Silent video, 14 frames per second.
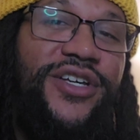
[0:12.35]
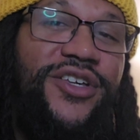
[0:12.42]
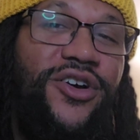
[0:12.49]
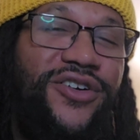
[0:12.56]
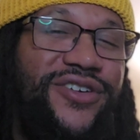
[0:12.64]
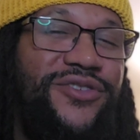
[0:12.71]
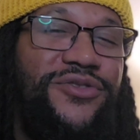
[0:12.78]

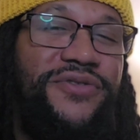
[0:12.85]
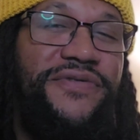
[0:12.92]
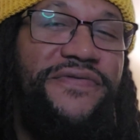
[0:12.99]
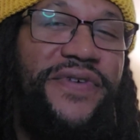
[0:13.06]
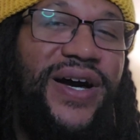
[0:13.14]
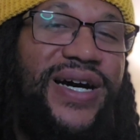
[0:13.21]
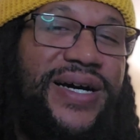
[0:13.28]
You already know the
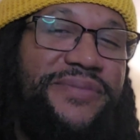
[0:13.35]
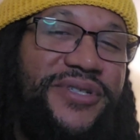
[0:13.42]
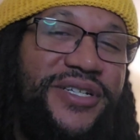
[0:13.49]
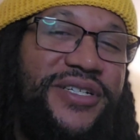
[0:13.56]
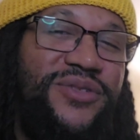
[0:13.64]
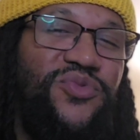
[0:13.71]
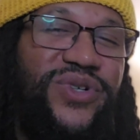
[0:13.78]
vibes,
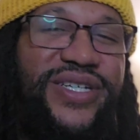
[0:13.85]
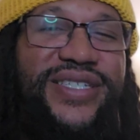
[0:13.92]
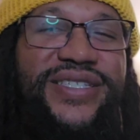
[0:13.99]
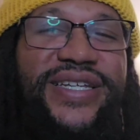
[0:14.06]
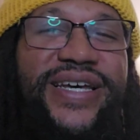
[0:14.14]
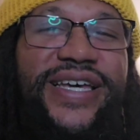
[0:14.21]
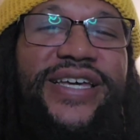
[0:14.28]
and it's
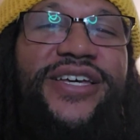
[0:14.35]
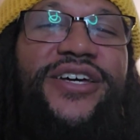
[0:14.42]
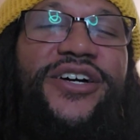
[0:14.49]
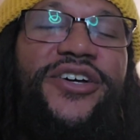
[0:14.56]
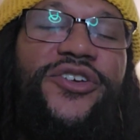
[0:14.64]
Wednesday.